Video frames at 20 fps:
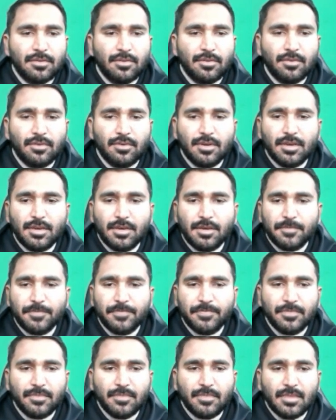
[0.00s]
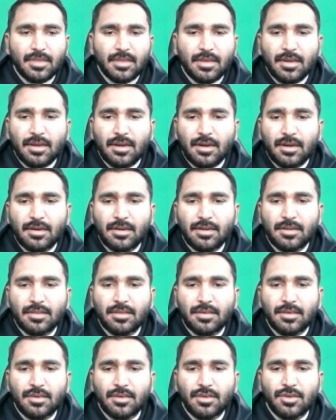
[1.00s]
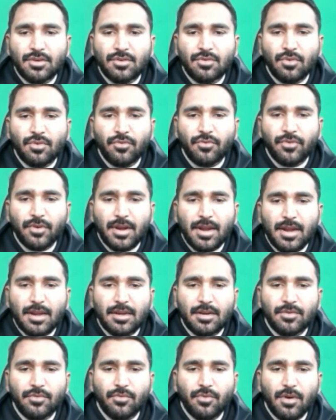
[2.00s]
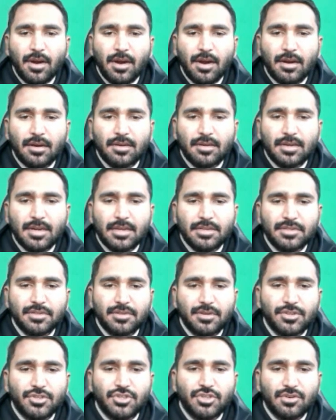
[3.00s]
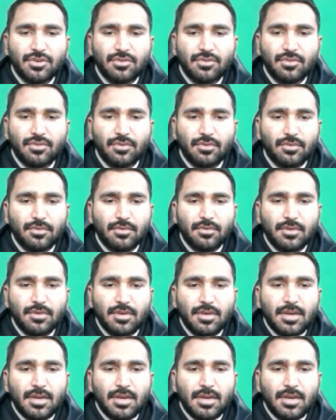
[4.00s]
Okay, under the eco-friendly word destination row,